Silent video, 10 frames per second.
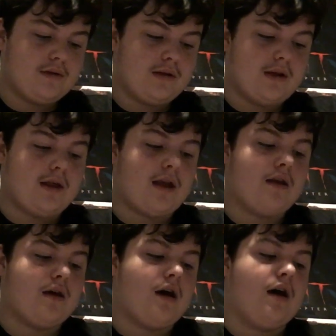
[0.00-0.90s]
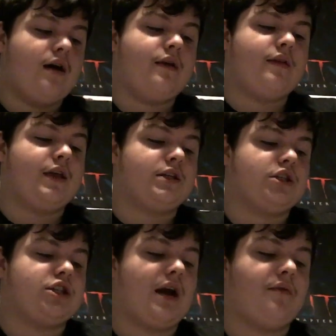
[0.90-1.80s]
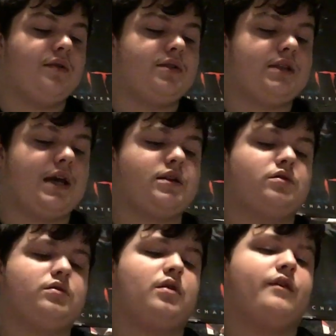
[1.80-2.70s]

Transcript: And then there's a shower sex.